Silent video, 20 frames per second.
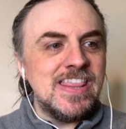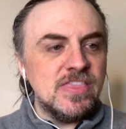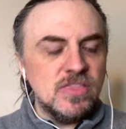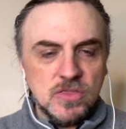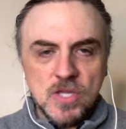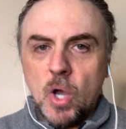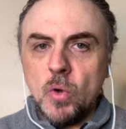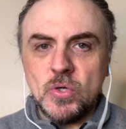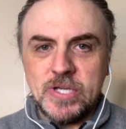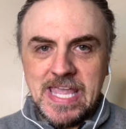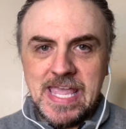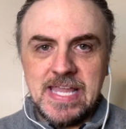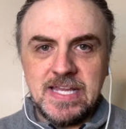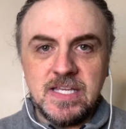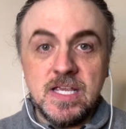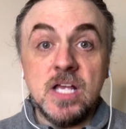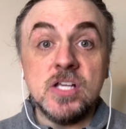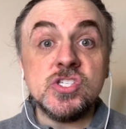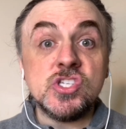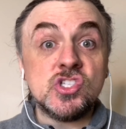Okay,
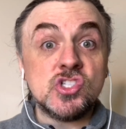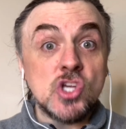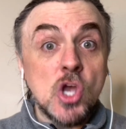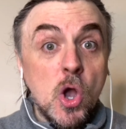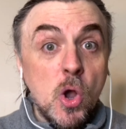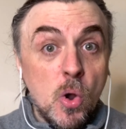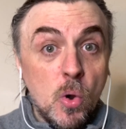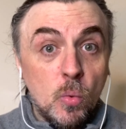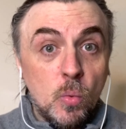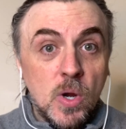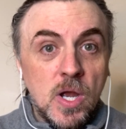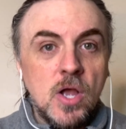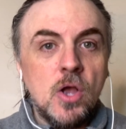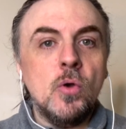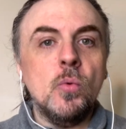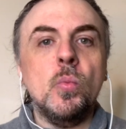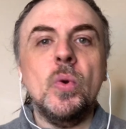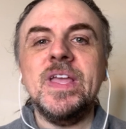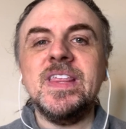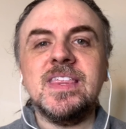so,
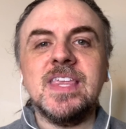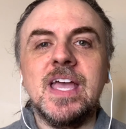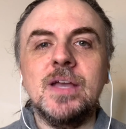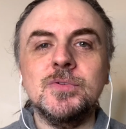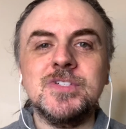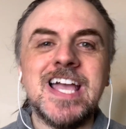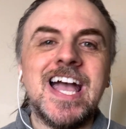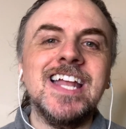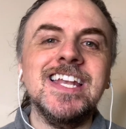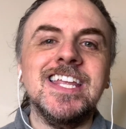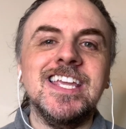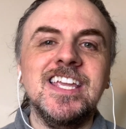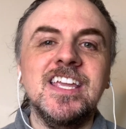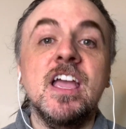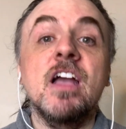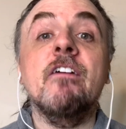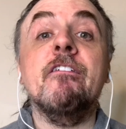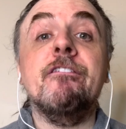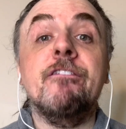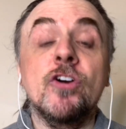without any
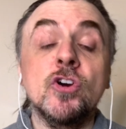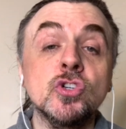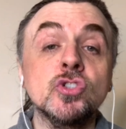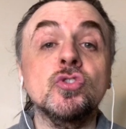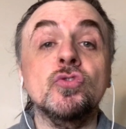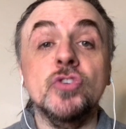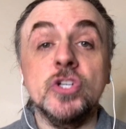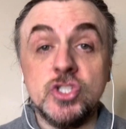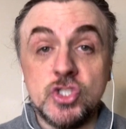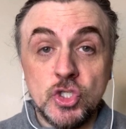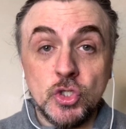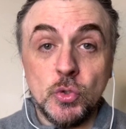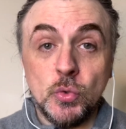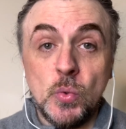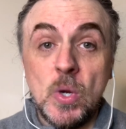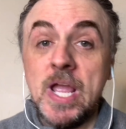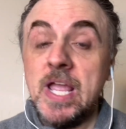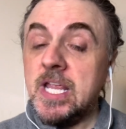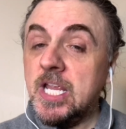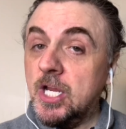further ado,
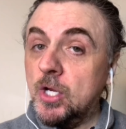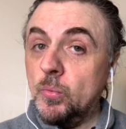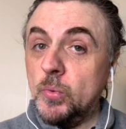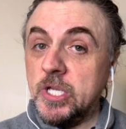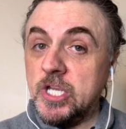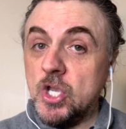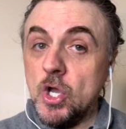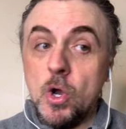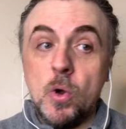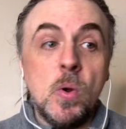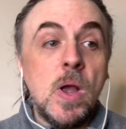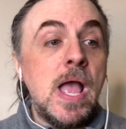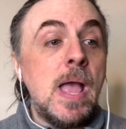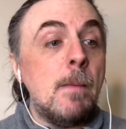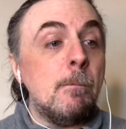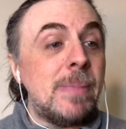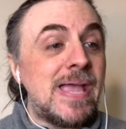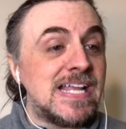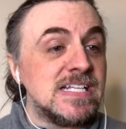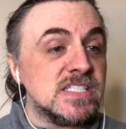here we go,
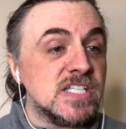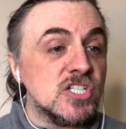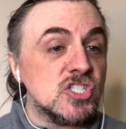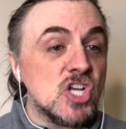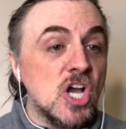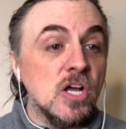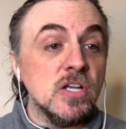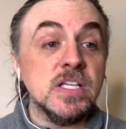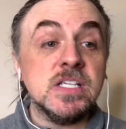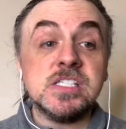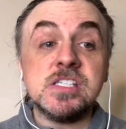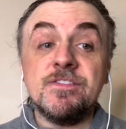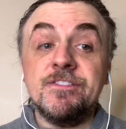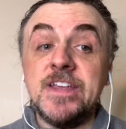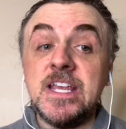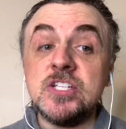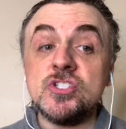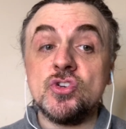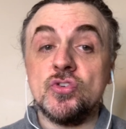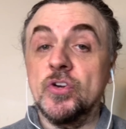Pentatonix
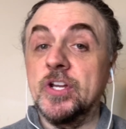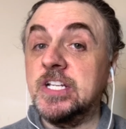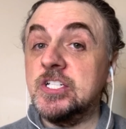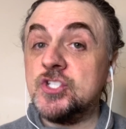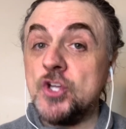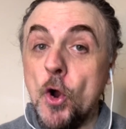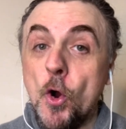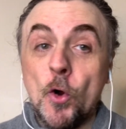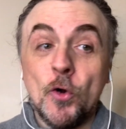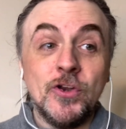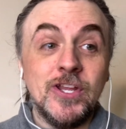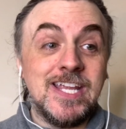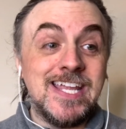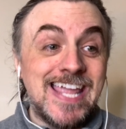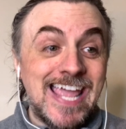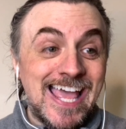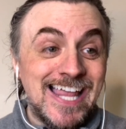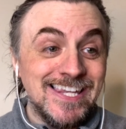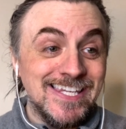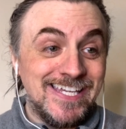featuring Tori
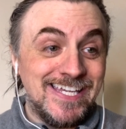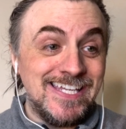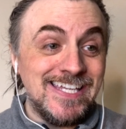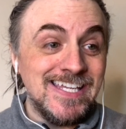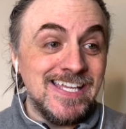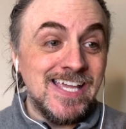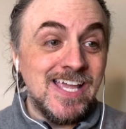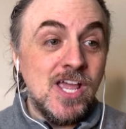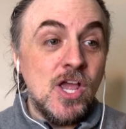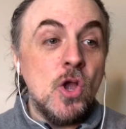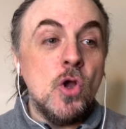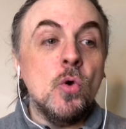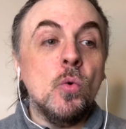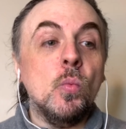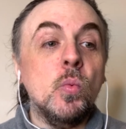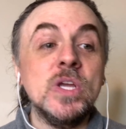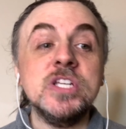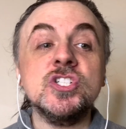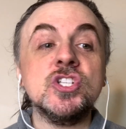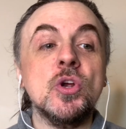Kelly,
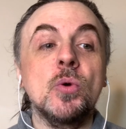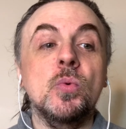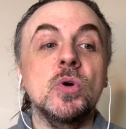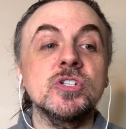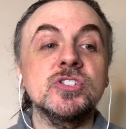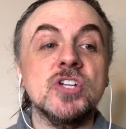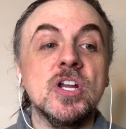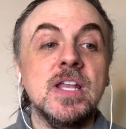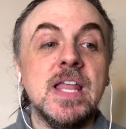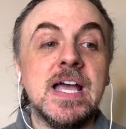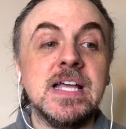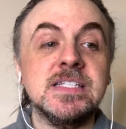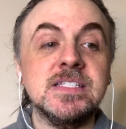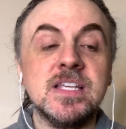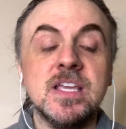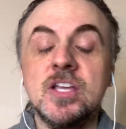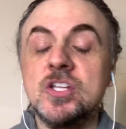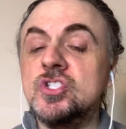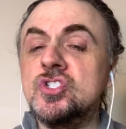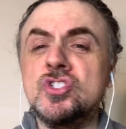Winter Wonderland,
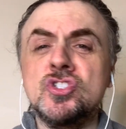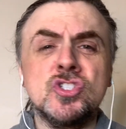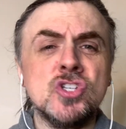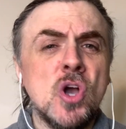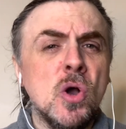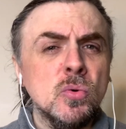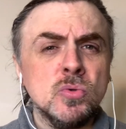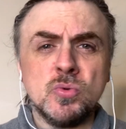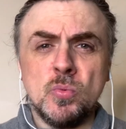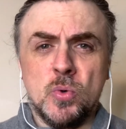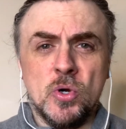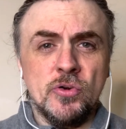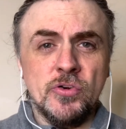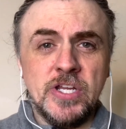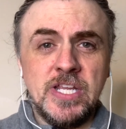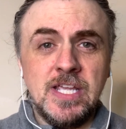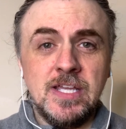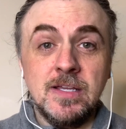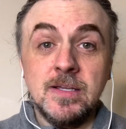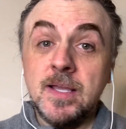Don't
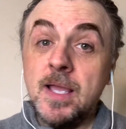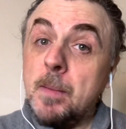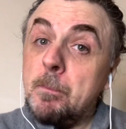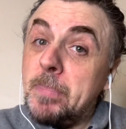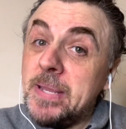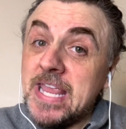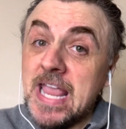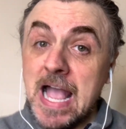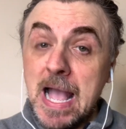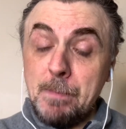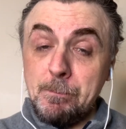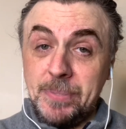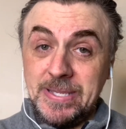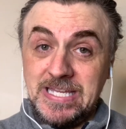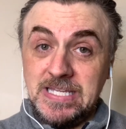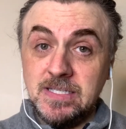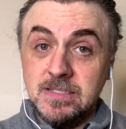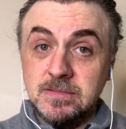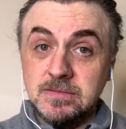Worry, Be Happy.